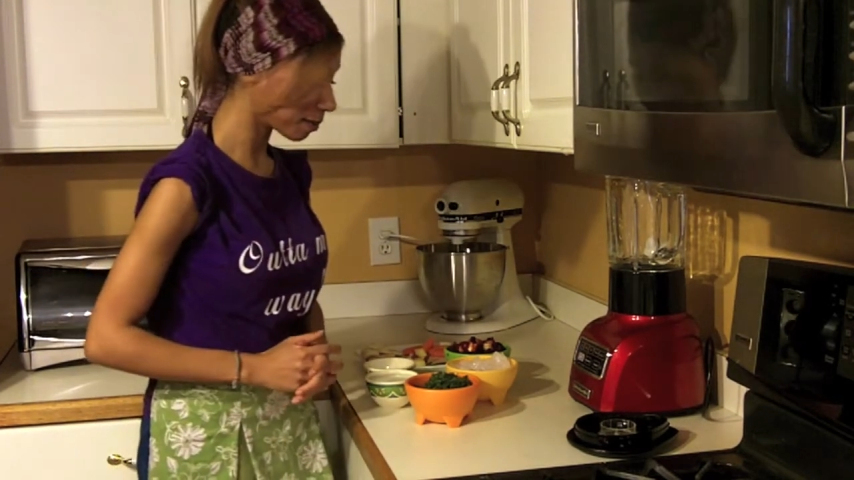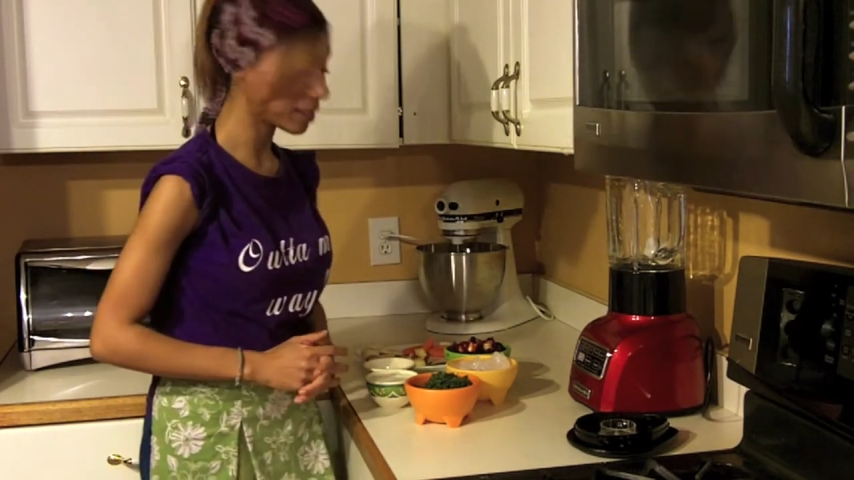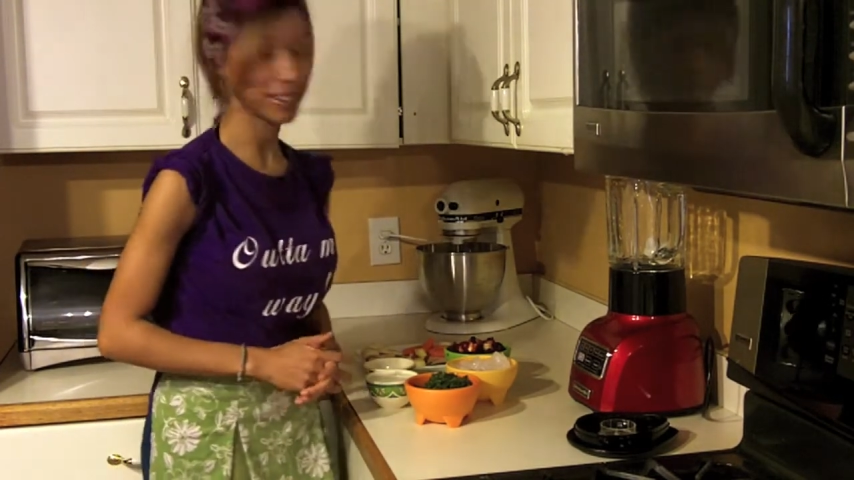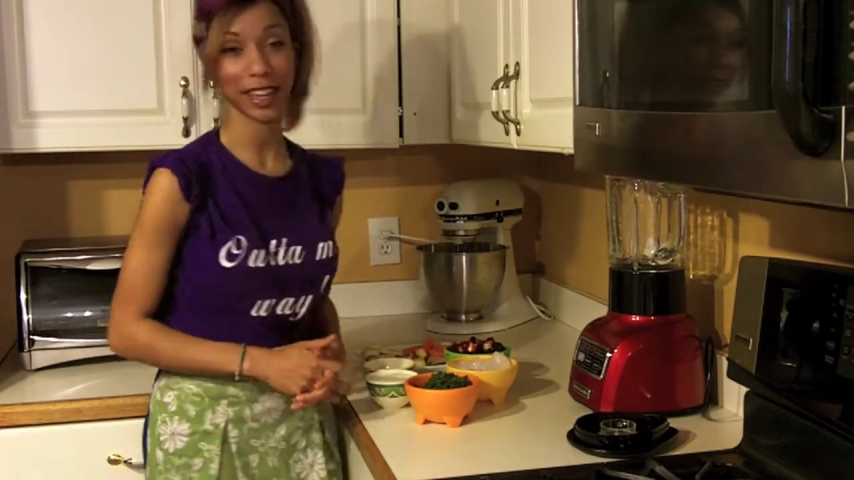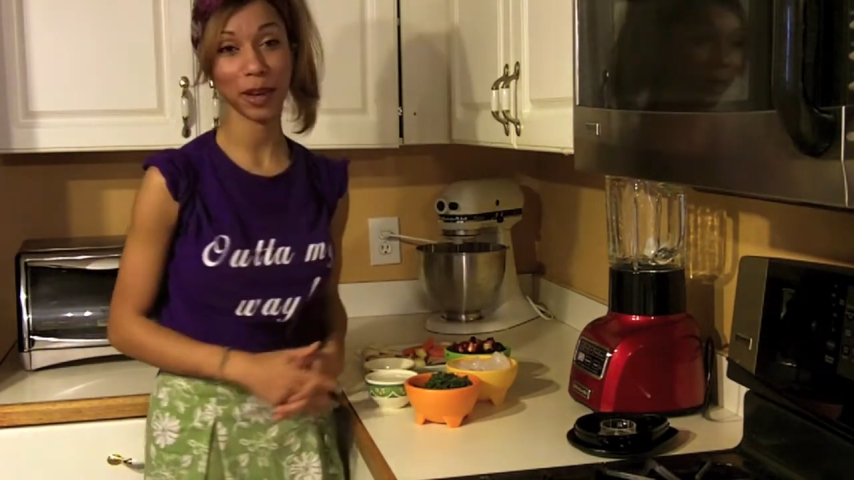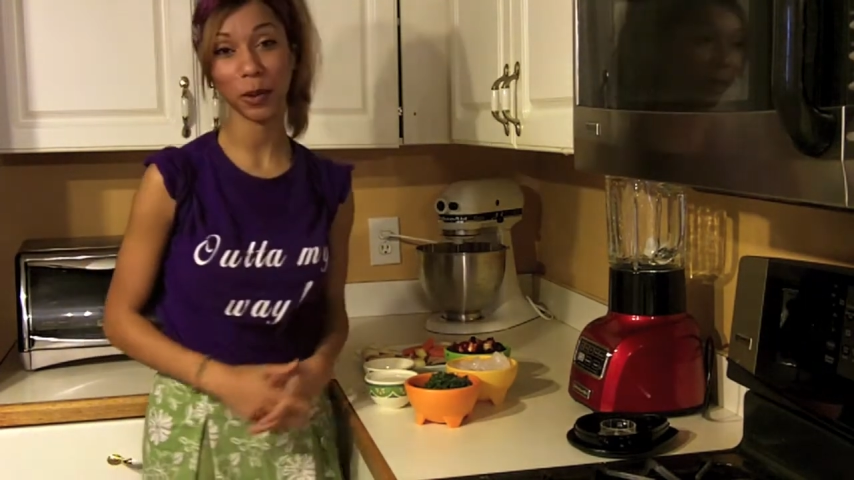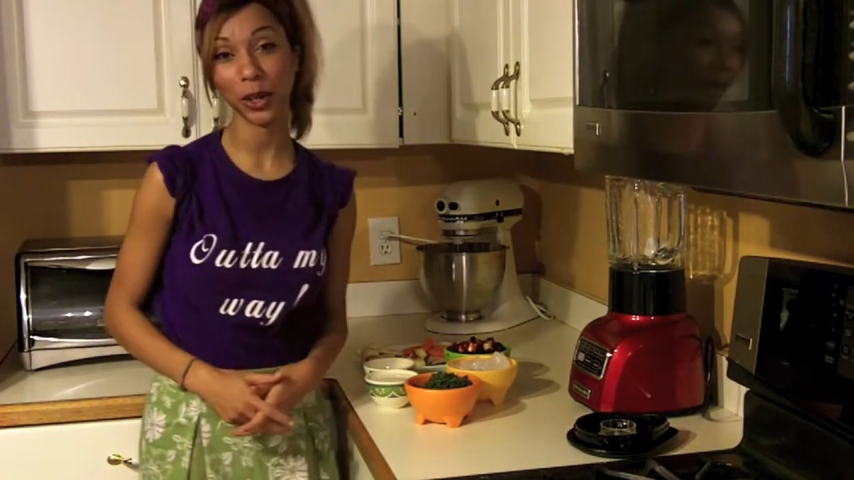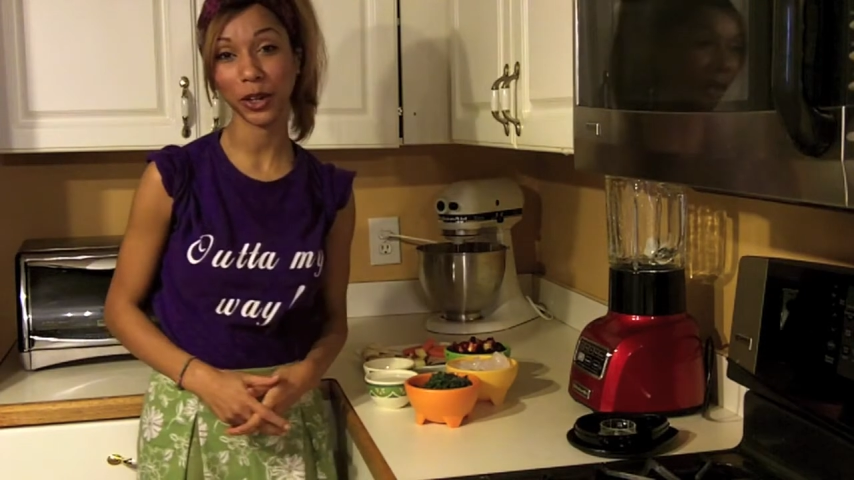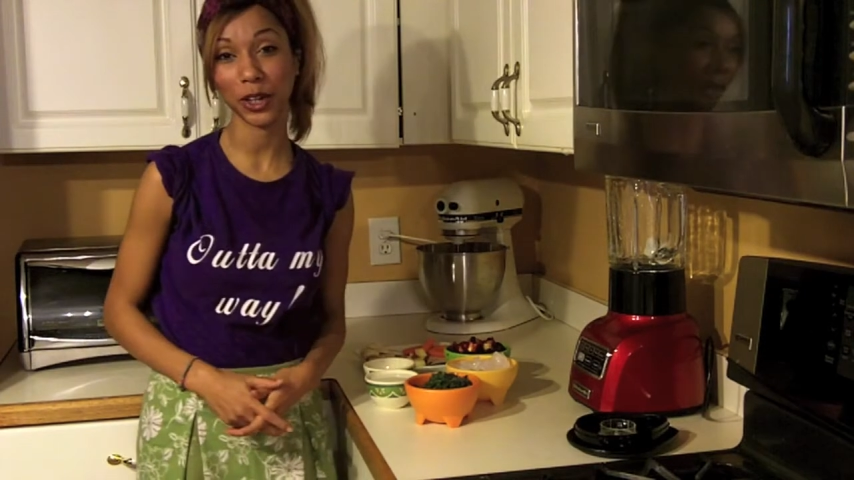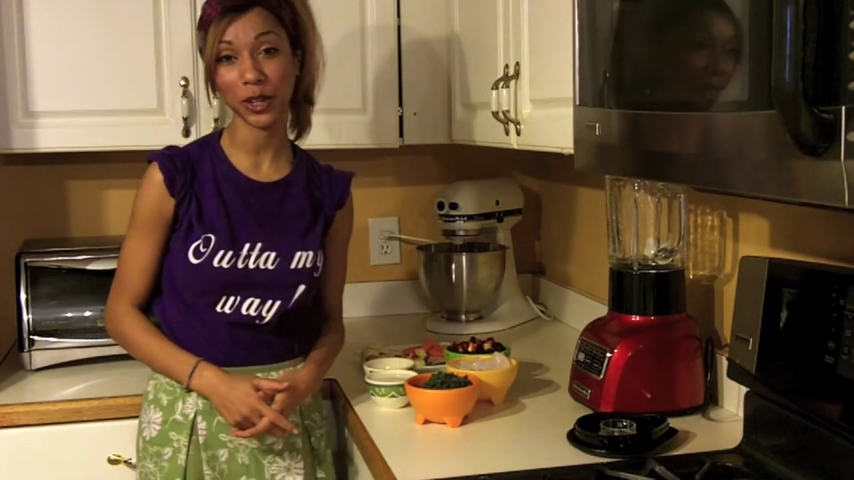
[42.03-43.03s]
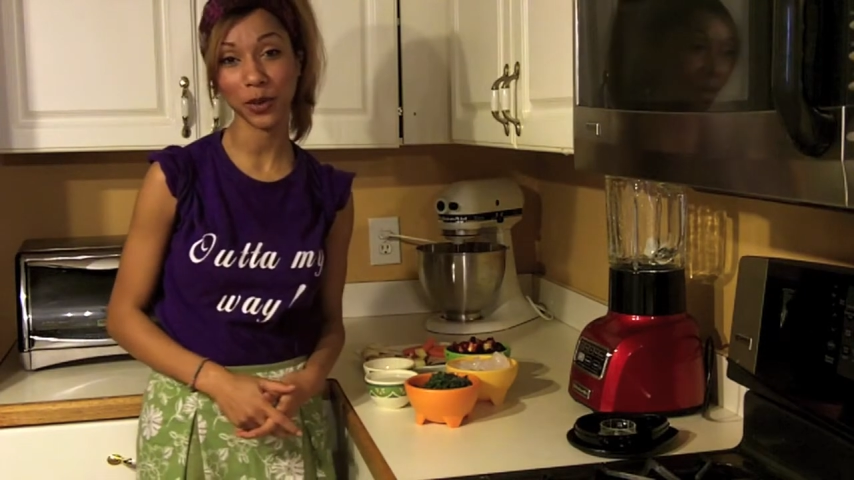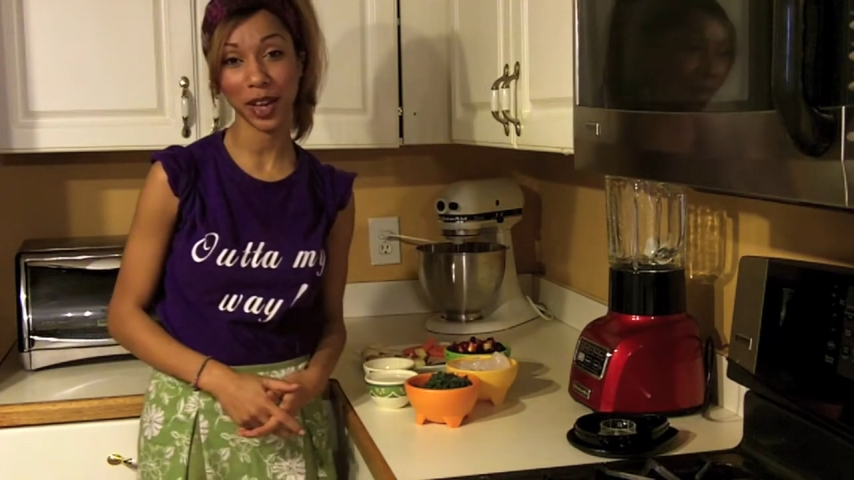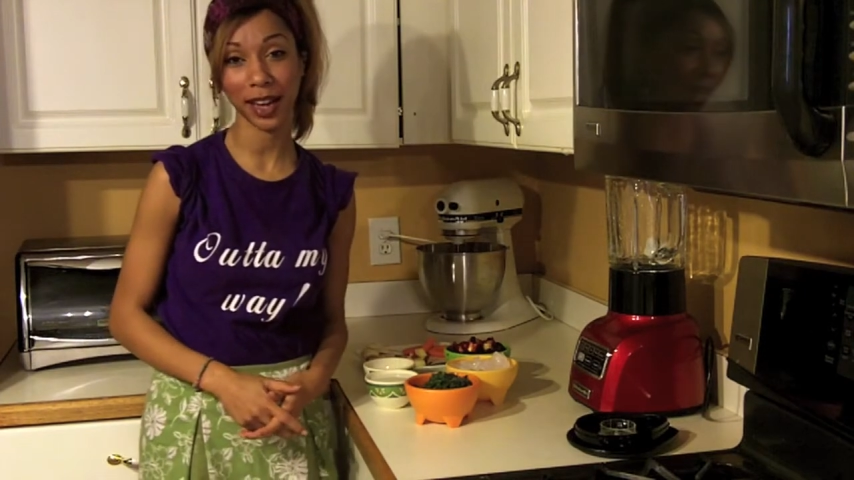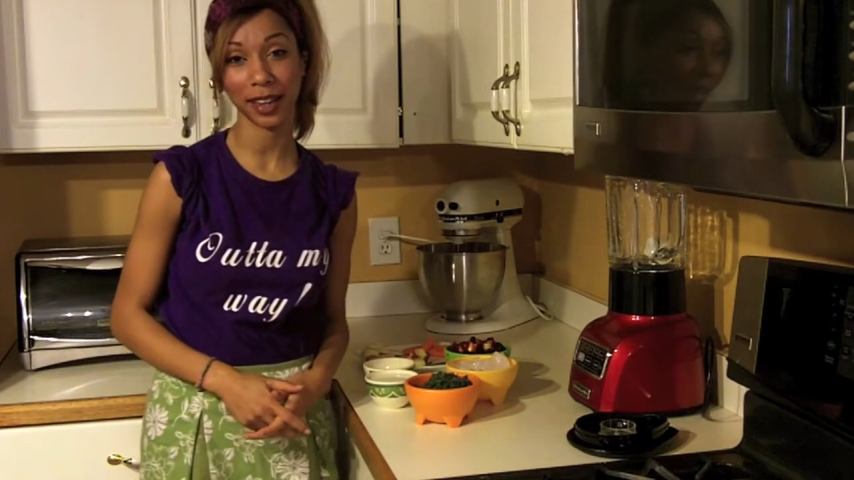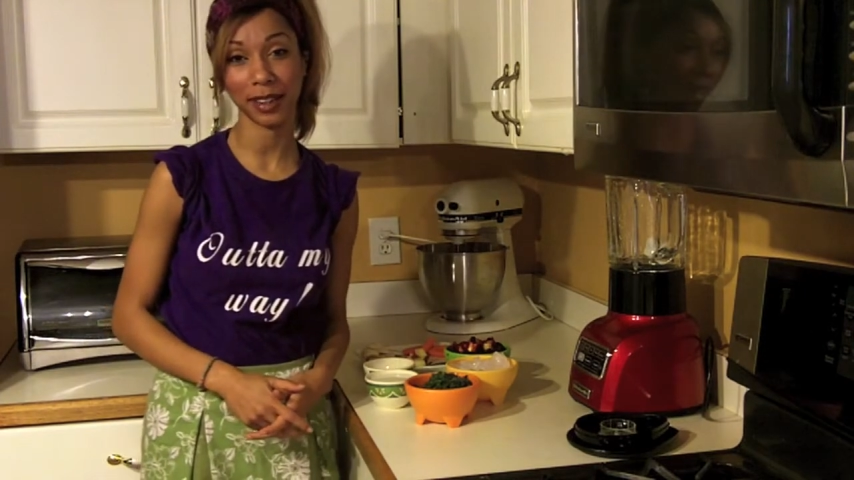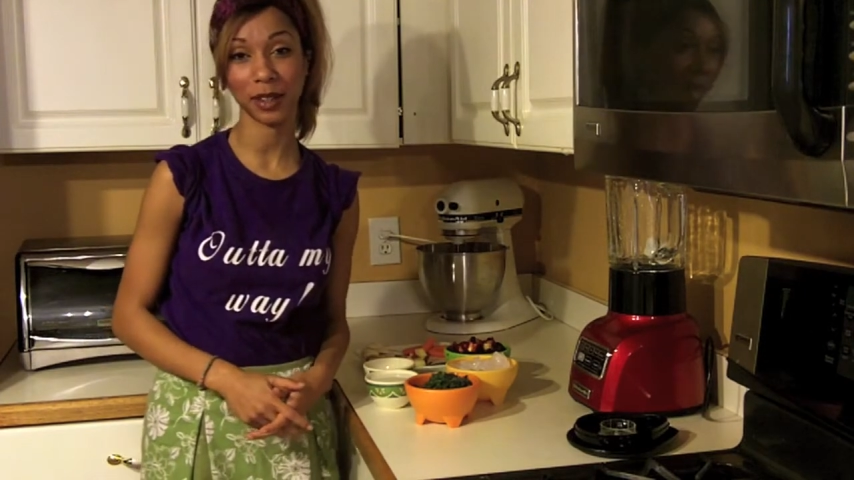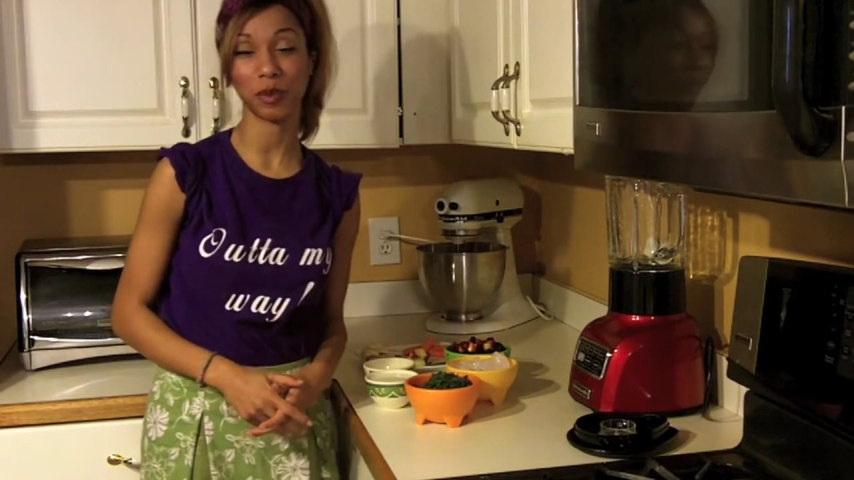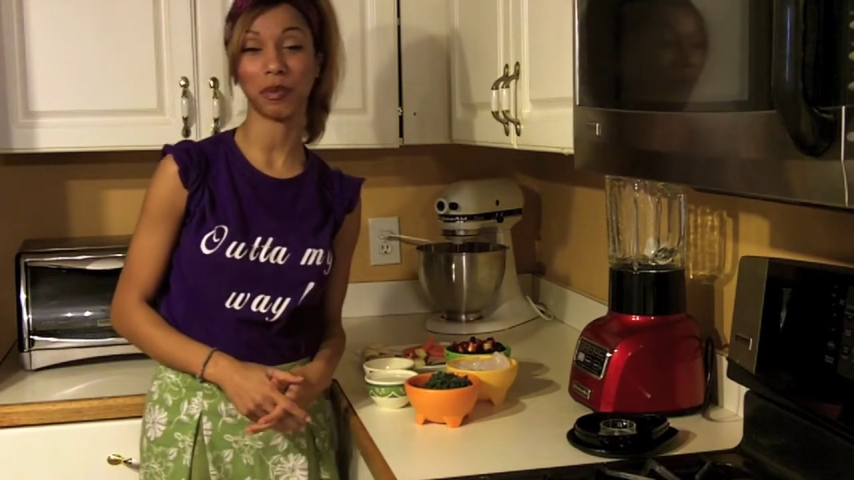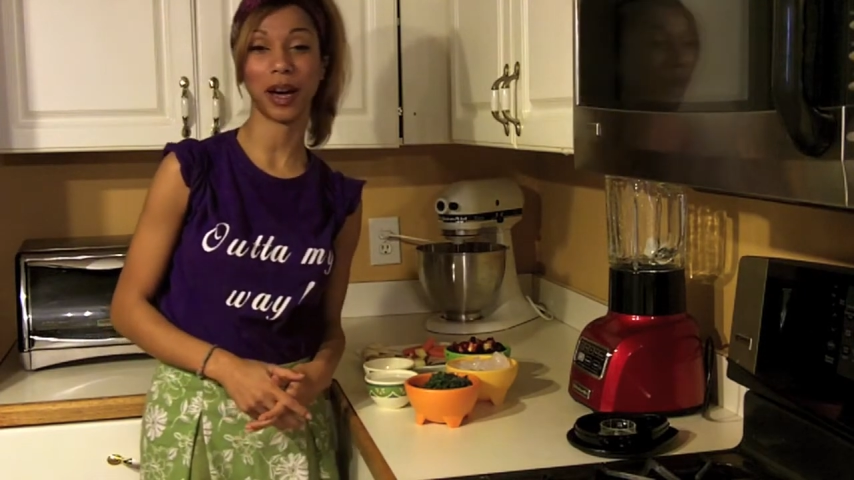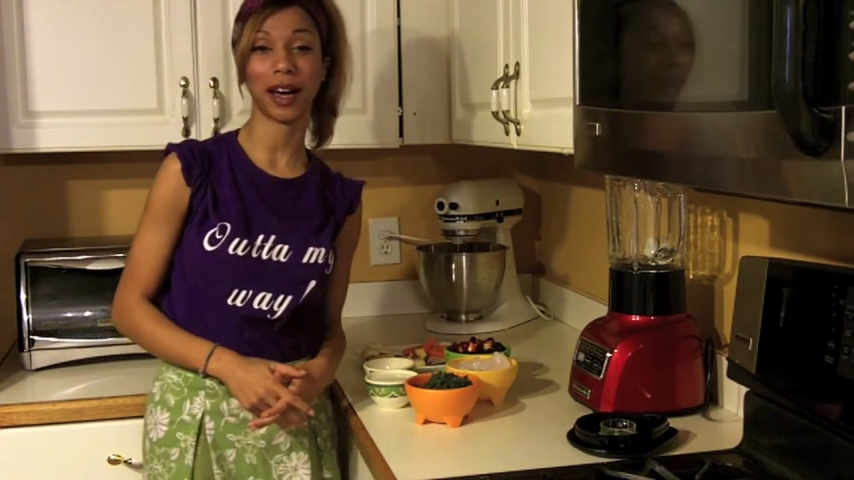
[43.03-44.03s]
Today we're going to
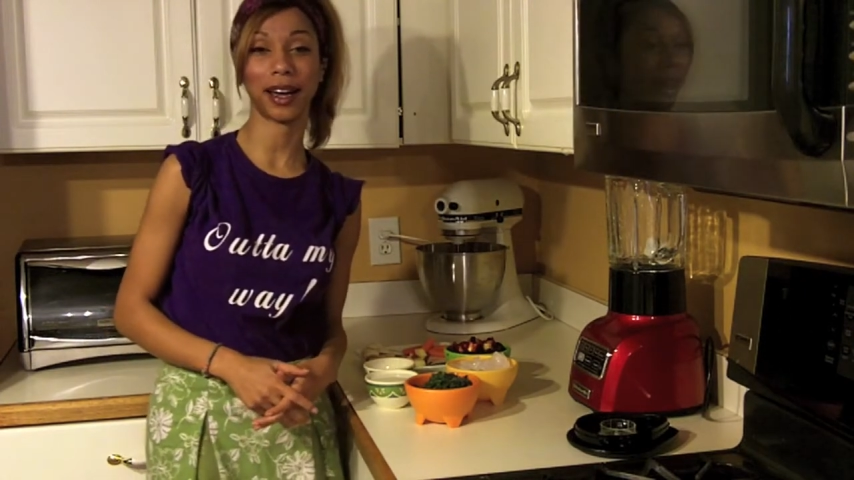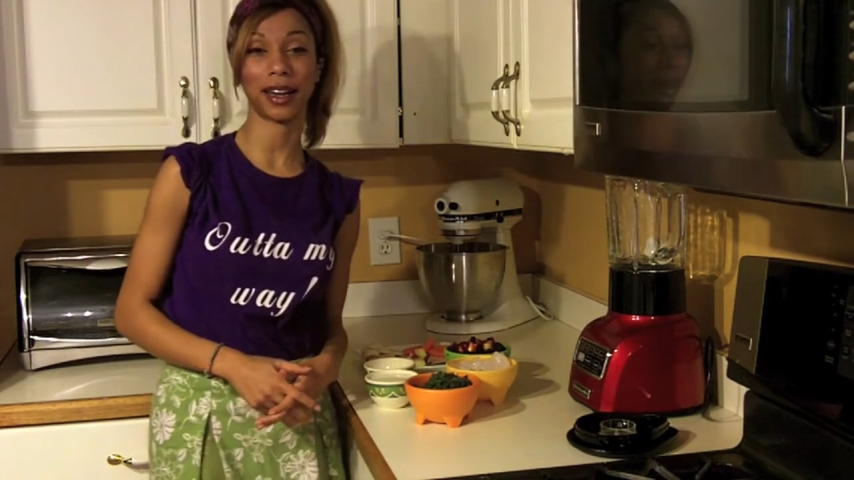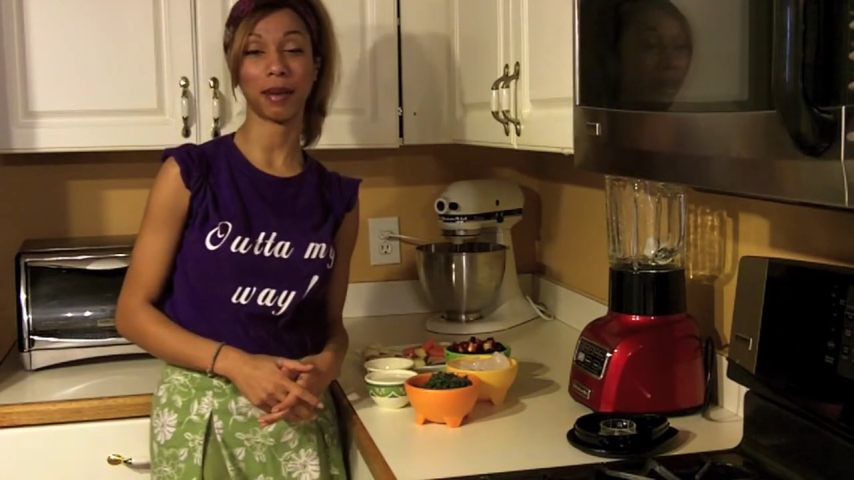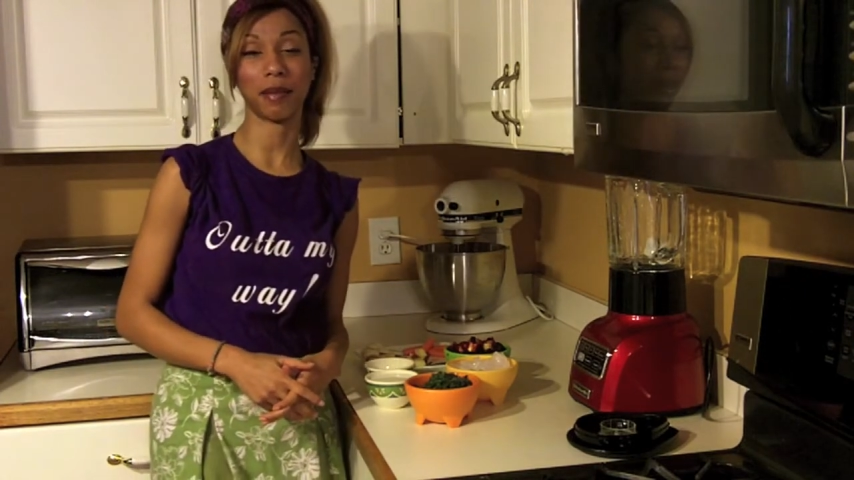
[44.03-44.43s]
unite by